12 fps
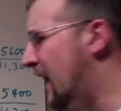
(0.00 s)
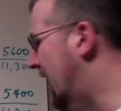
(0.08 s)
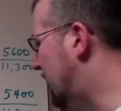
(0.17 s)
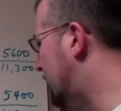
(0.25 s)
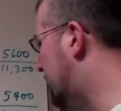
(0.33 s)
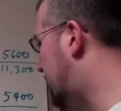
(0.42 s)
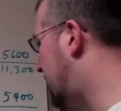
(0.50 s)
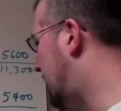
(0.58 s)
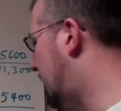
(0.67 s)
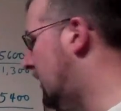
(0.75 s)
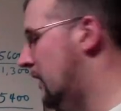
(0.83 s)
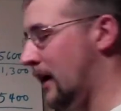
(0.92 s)
And you'll just
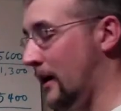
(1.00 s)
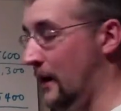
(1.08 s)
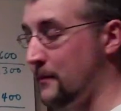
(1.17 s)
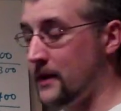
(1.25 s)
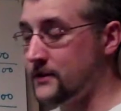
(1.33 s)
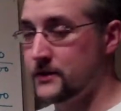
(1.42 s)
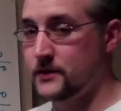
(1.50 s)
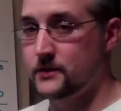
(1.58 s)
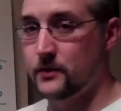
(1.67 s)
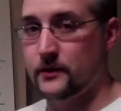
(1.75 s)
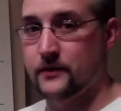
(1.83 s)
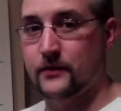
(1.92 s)
see, I'm actually just
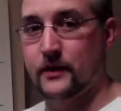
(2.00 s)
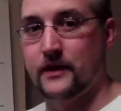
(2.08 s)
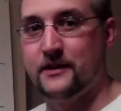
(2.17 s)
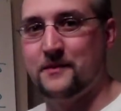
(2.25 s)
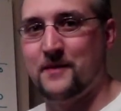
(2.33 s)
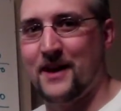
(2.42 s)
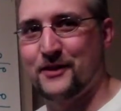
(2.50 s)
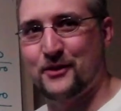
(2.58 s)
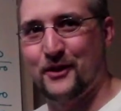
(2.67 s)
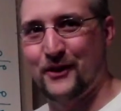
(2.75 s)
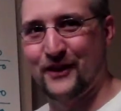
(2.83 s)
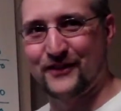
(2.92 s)
doing this for easy math,
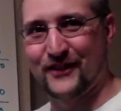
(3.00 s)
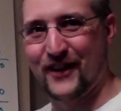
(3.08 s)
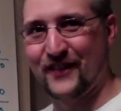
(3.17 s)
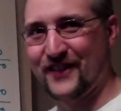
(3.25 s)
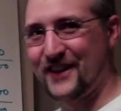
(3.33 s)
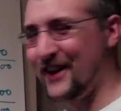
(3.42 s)
so I don't have to grab the